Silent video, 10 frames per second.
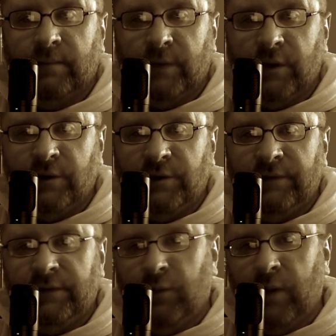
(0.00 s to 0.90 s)

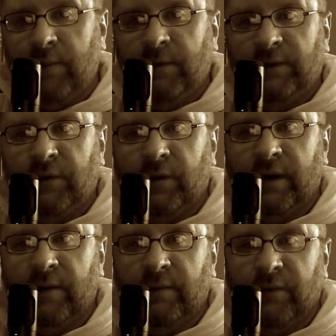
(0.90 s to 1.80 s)
kerchief to wipe his
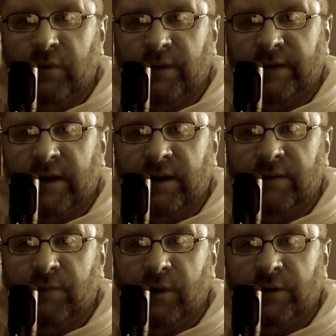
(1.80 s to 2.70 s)
forehead before deciding to
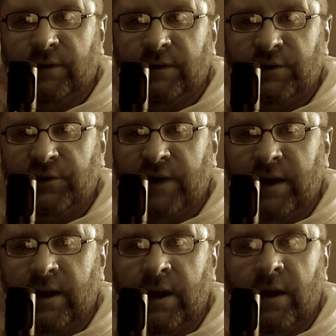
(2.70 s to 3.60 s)
march to the
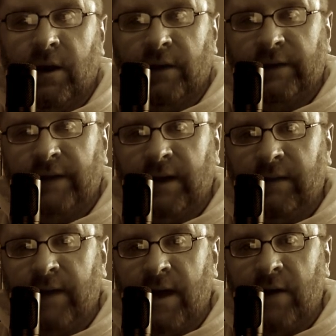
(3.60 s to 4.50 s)
shed on the side
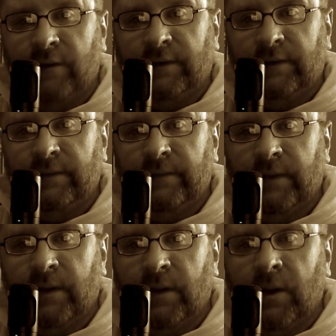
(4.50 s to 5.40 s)
of the house.
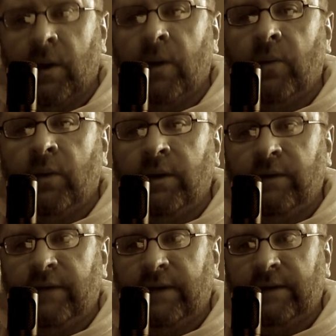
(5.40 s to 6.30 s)
"What you
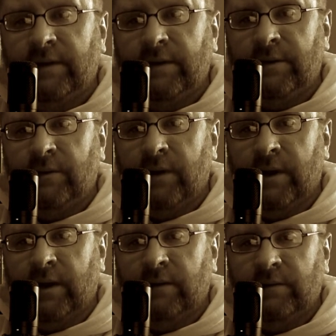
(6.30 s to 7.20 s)
fixin' to do,
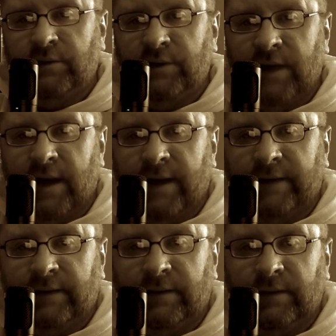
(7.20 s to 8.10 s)
honey?" she
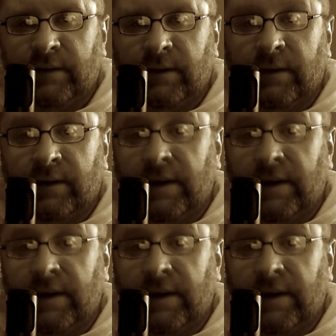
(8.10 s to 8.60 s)
asked. "I